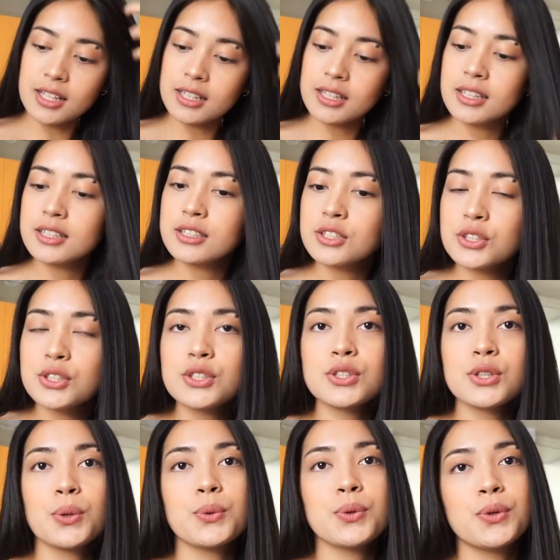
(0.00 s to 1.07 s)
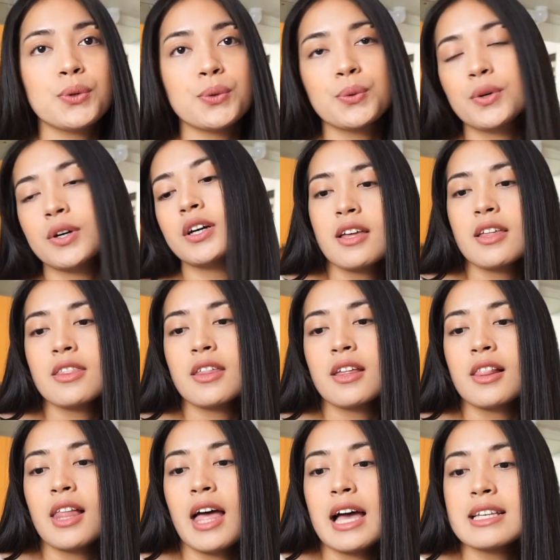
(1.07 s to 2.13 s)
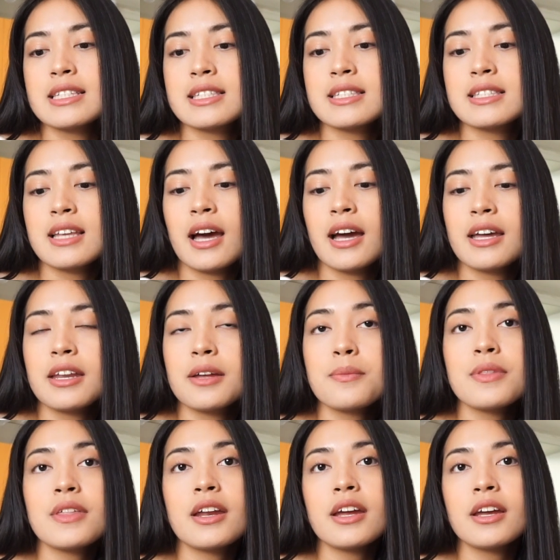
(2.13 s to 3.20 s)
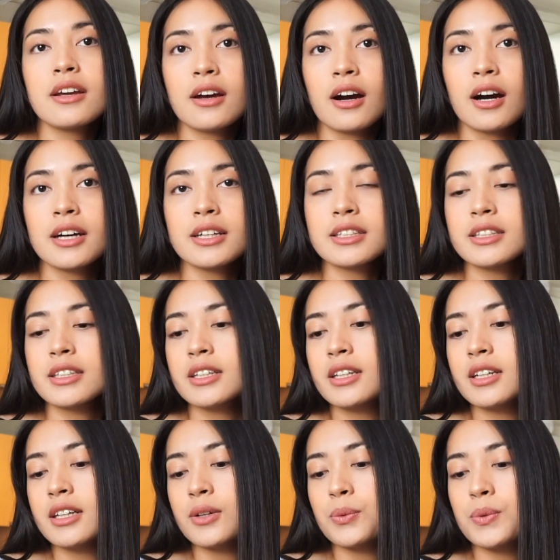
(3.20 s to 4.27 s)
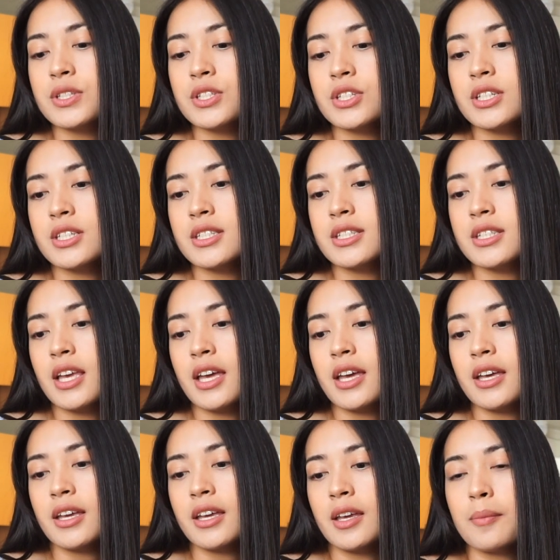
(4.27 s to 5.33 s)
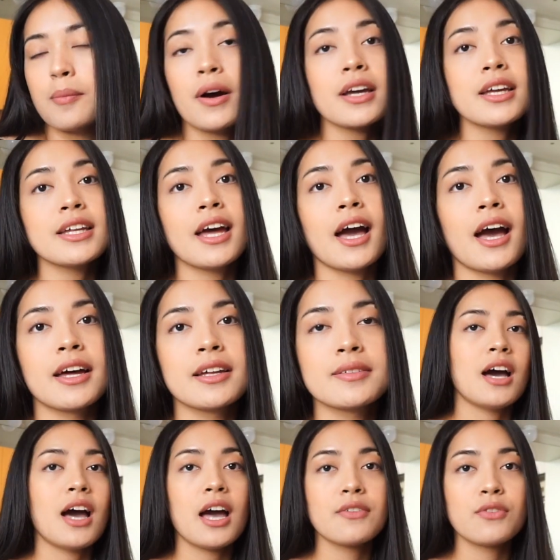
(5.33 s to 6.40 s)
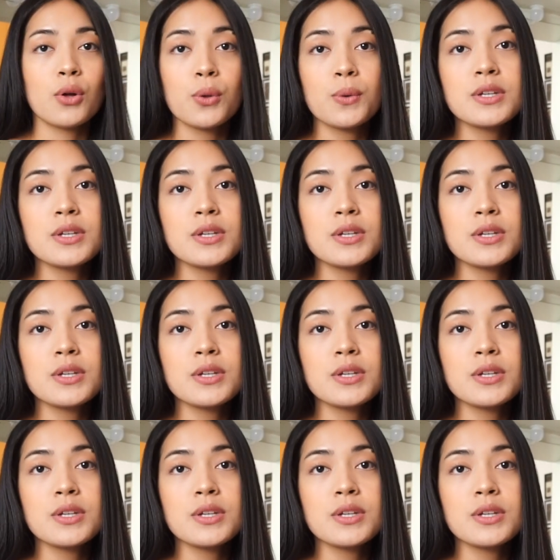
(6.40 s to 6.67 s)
I'll show you the last item that I got, which is a bucket hat. I've